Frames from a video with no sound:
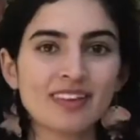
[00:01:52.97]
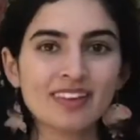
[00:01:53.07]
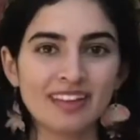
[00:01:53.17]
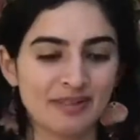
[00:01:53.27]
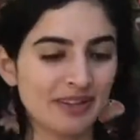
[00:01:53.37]

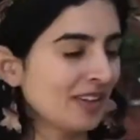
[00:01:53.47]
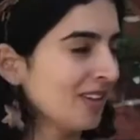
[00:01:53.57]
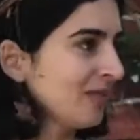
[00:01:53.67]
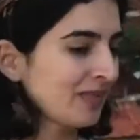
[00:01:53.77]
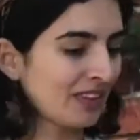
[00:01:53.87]
there we go,
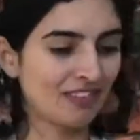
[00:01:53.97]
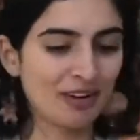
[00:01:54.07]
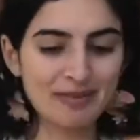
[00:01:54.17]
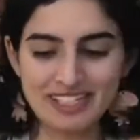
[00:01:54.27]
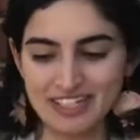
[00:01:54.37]
I've got
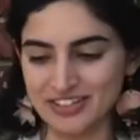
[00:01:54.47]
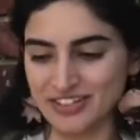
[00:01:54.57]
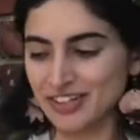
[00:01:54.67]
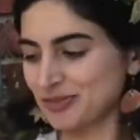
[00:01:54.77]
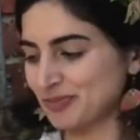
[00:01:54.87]
my
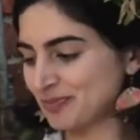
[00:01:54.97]
t-shirt,